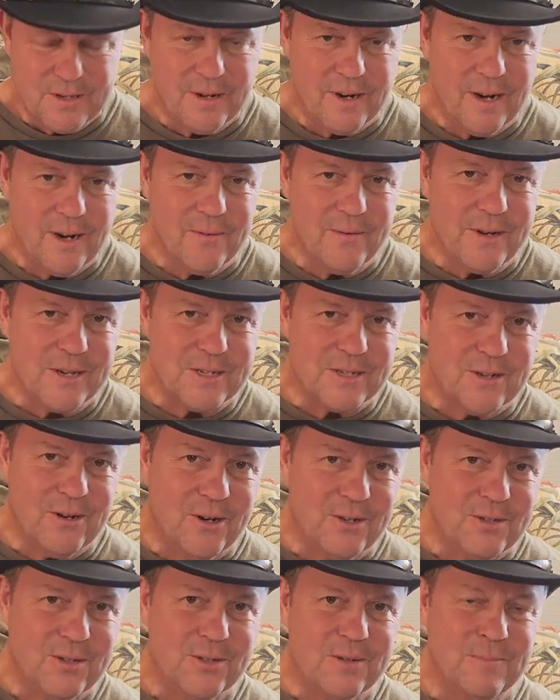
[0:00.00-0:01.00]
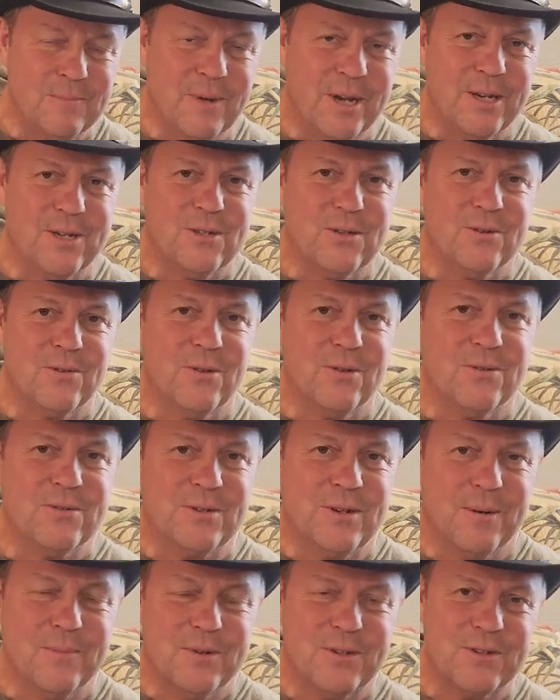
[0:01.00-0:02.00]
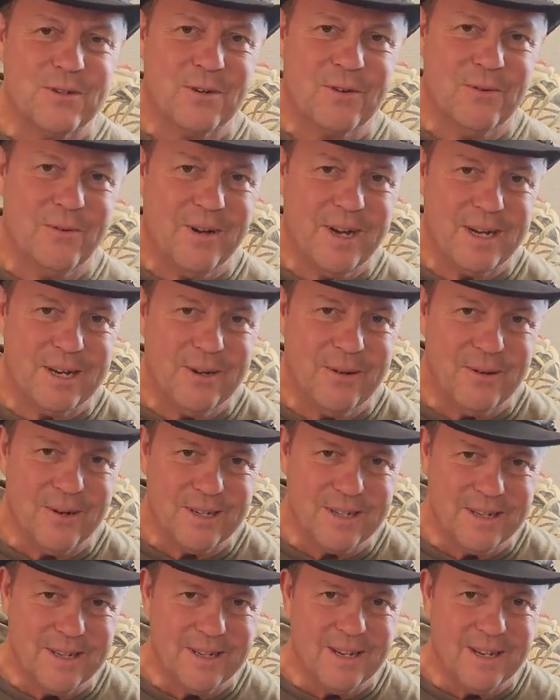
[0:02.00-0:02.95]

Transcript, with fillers: Did I research it and make sure those numbers are correct? No, I did